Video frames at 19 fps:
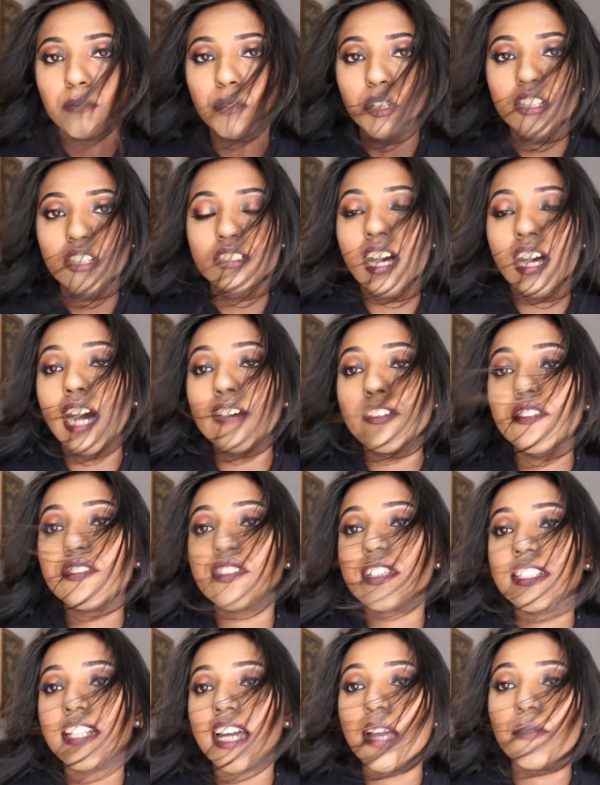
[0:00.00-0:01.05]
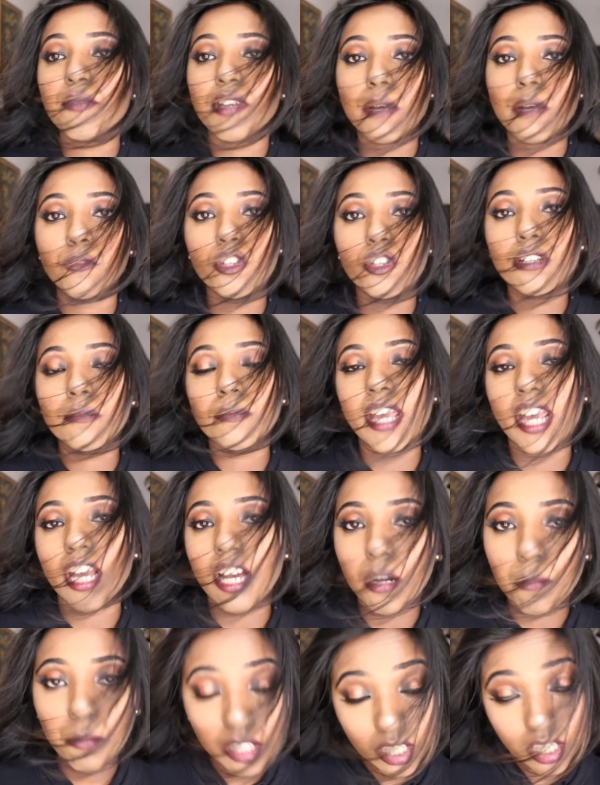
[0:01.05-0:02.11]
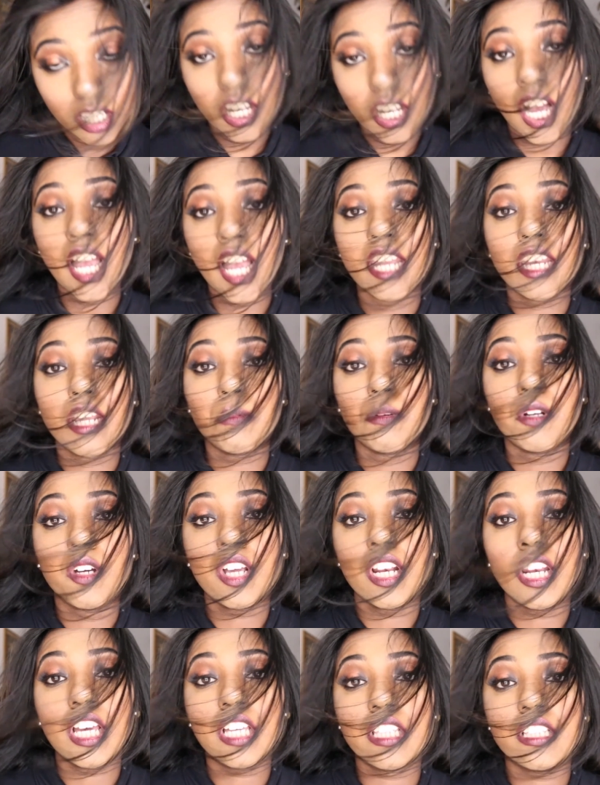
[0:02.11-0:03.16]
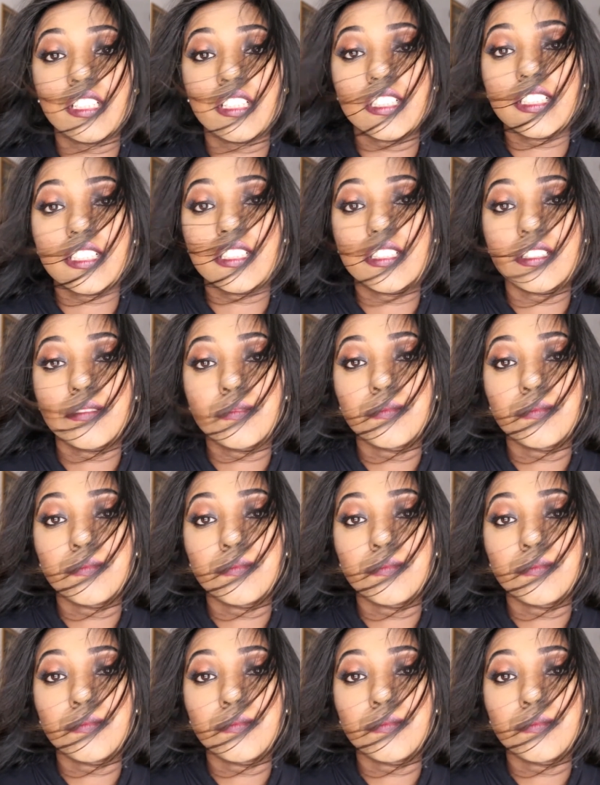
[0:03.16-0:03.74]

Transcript: because half of the time when I'm doing makeup, I end up looking like this.